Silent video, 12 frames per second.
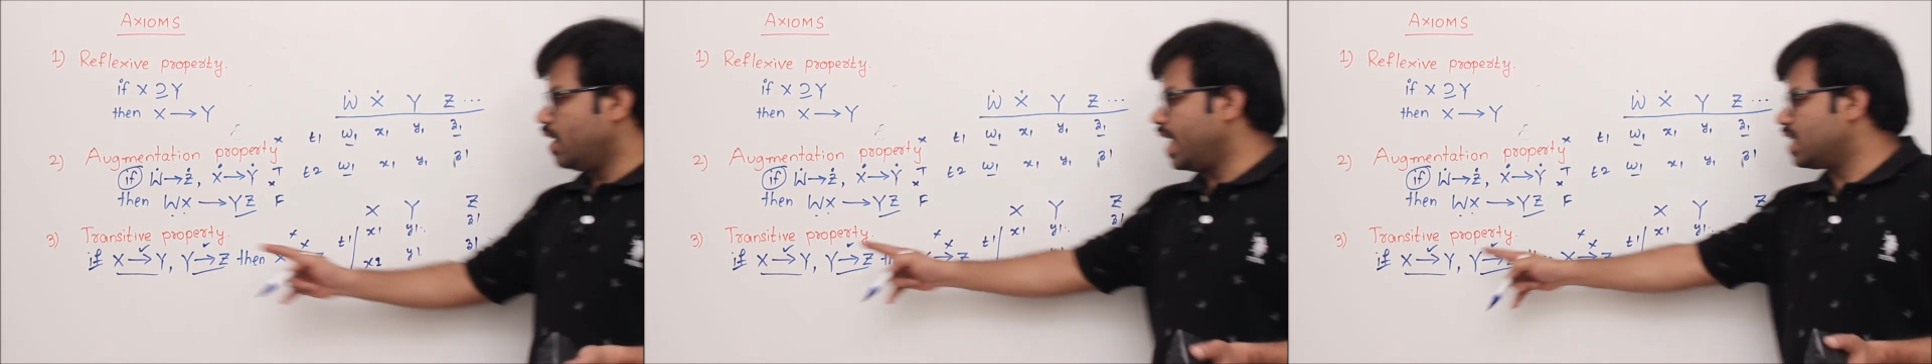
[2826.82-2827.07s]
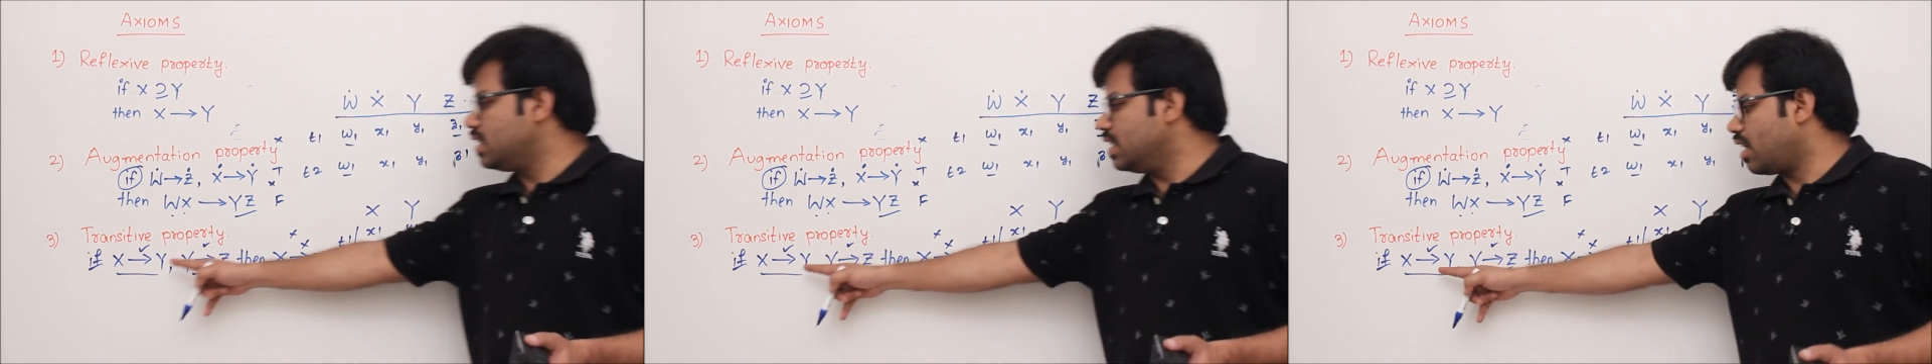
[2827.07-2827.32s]

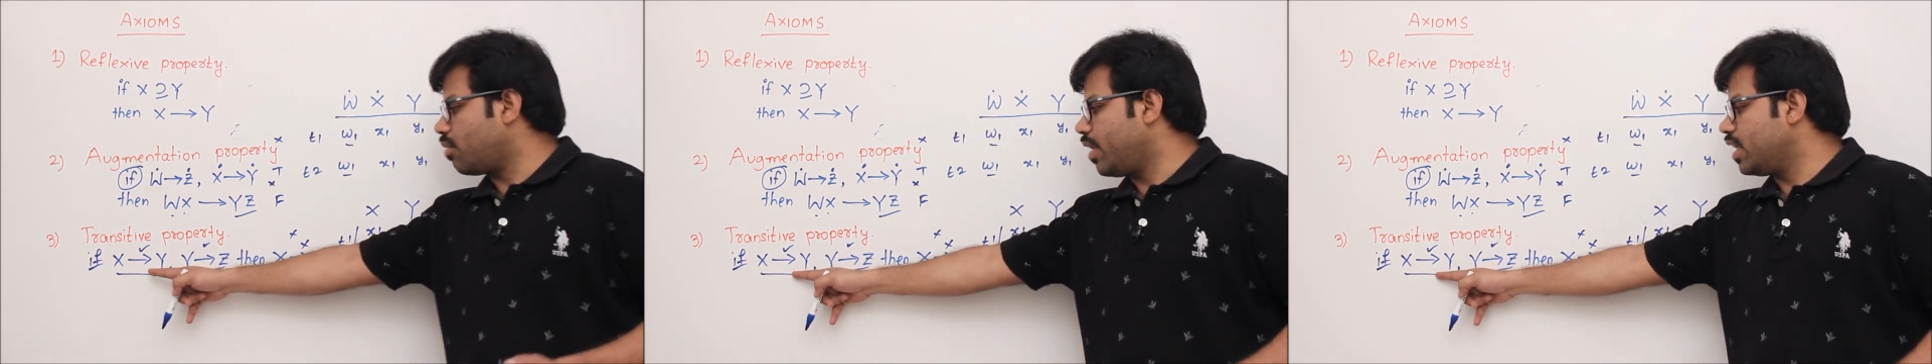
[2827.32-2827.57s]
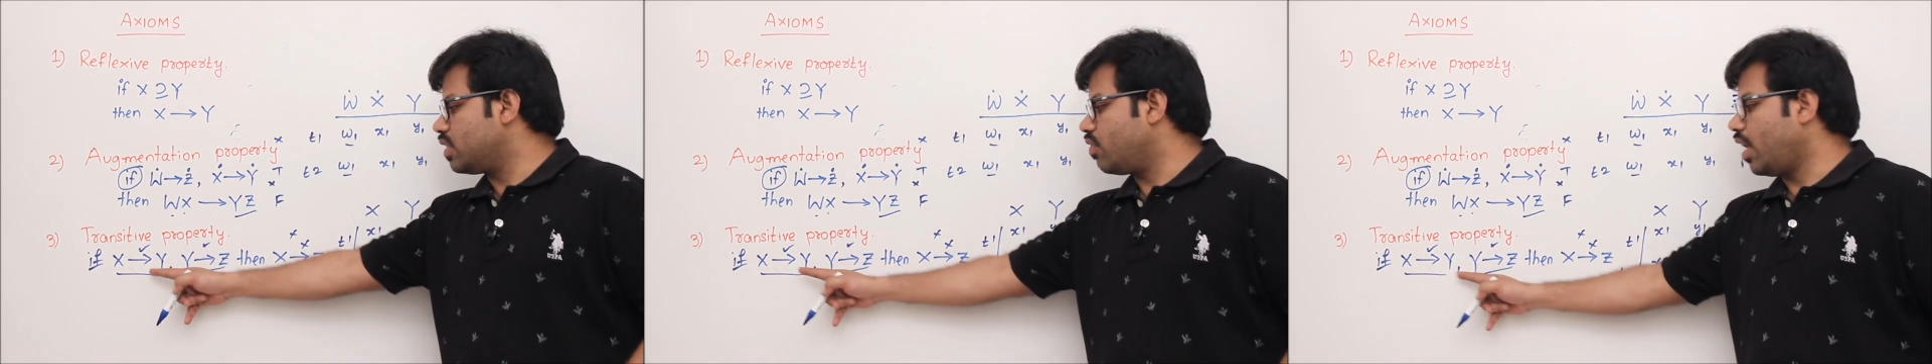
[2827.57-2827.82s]
X
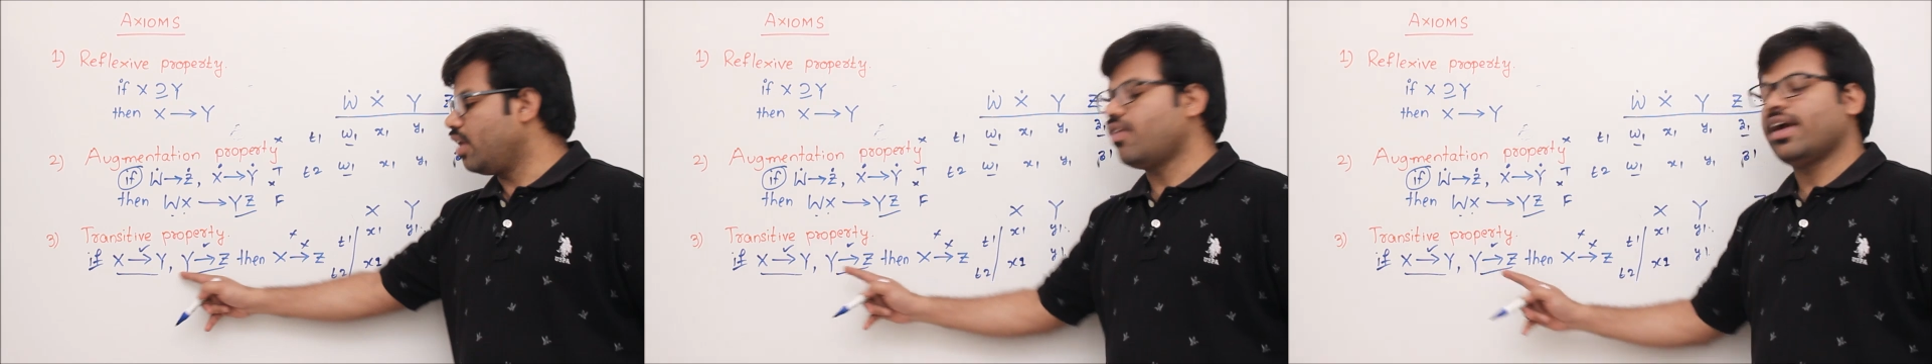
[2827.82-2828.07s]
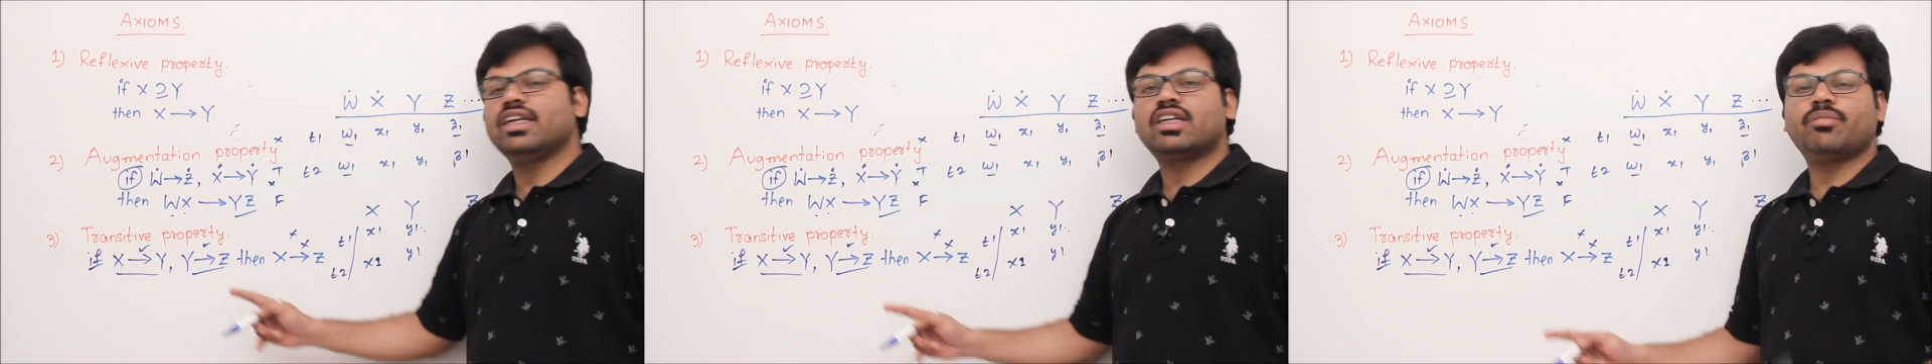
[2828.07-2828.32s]
determines Y,
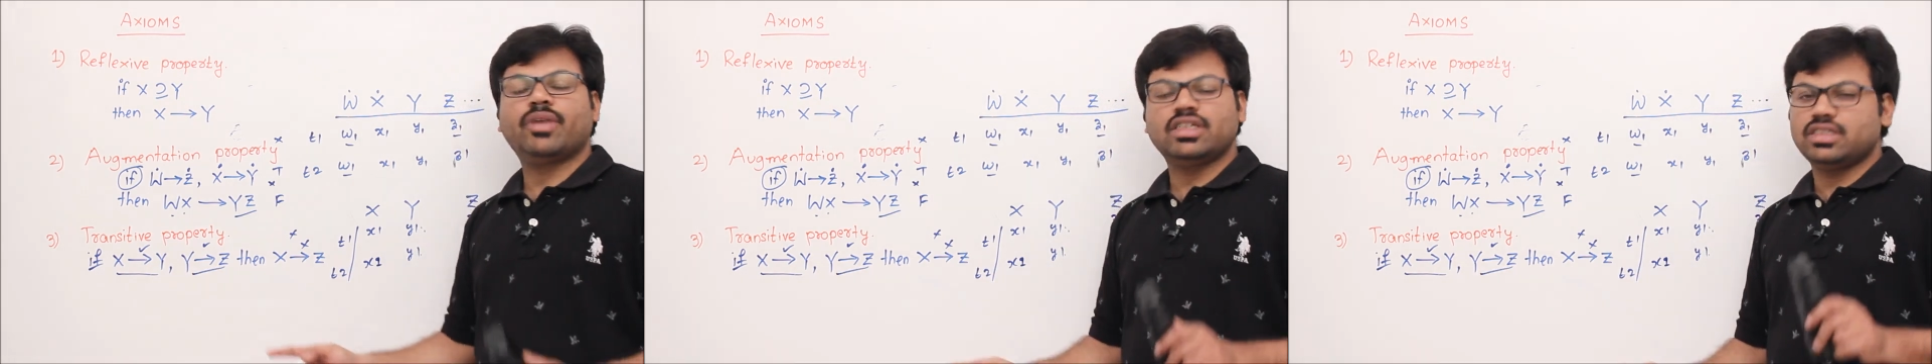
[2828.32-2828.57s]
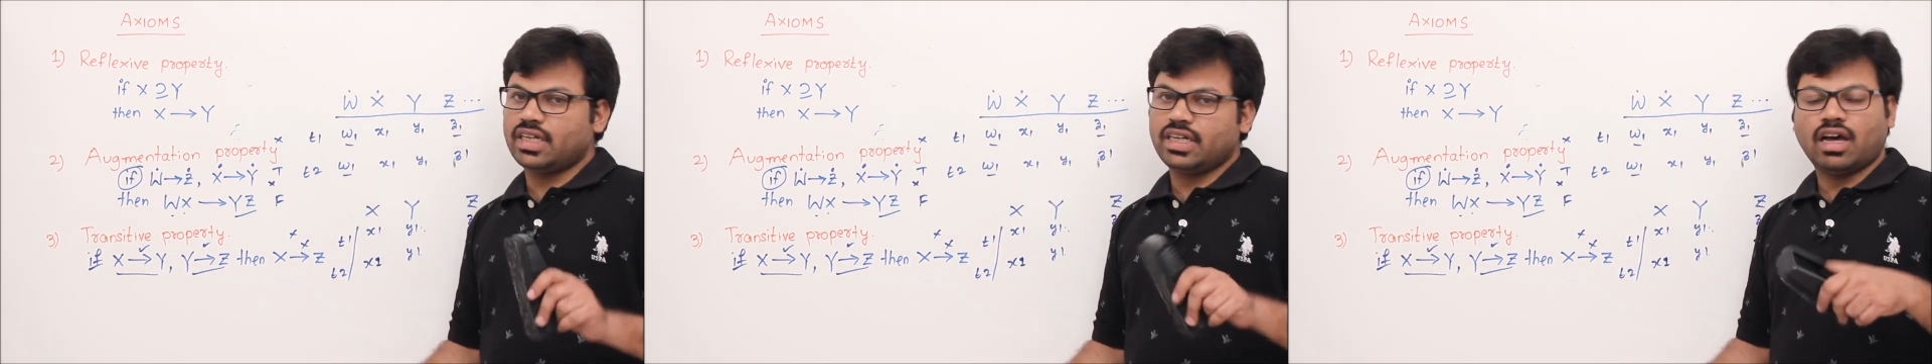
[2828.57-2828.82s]
Y
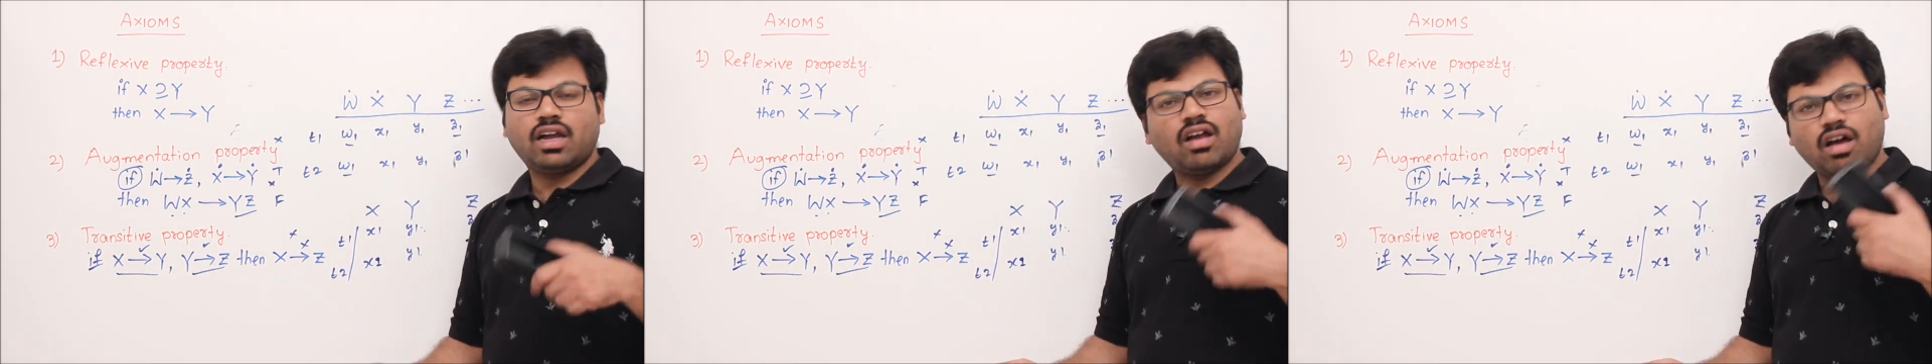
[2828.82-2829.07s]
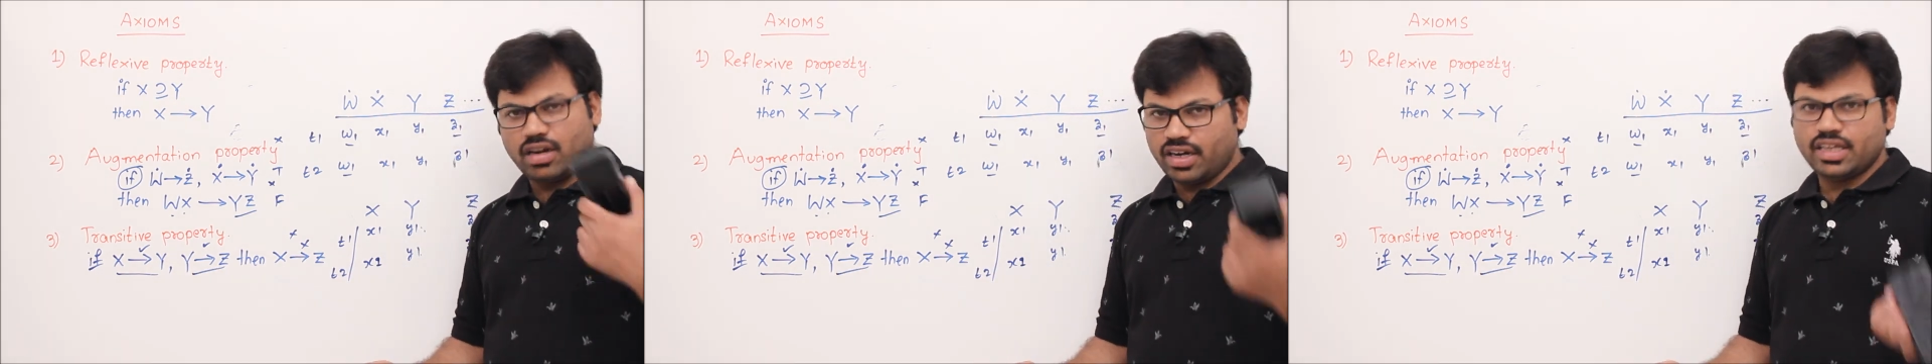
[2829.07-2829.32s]
determines Z are
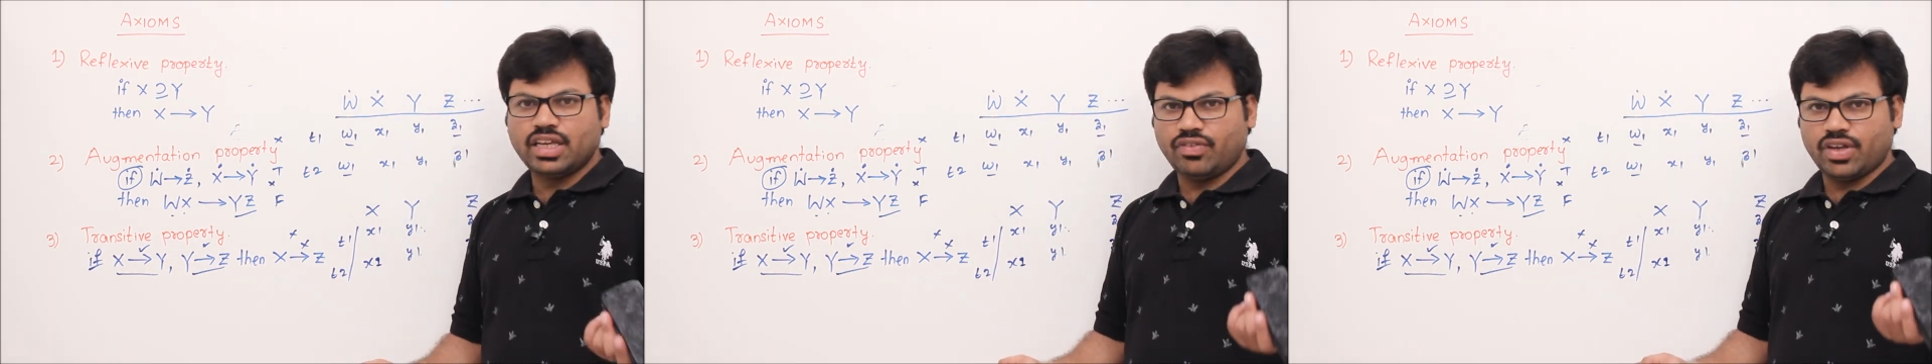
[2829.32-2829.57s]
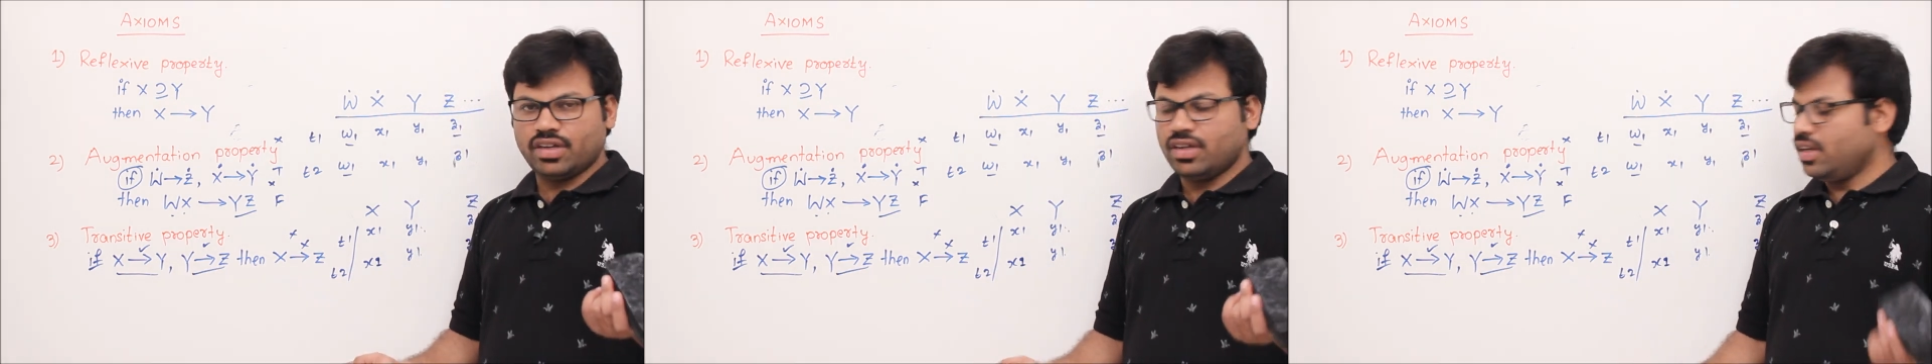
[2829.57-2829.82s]
already
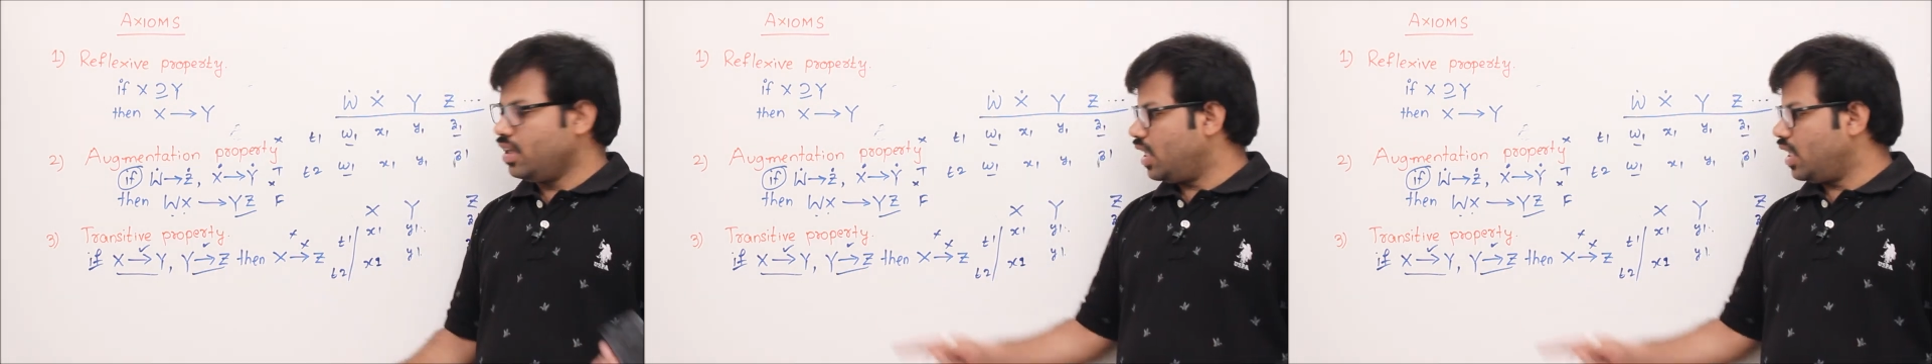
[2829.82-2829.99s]
given.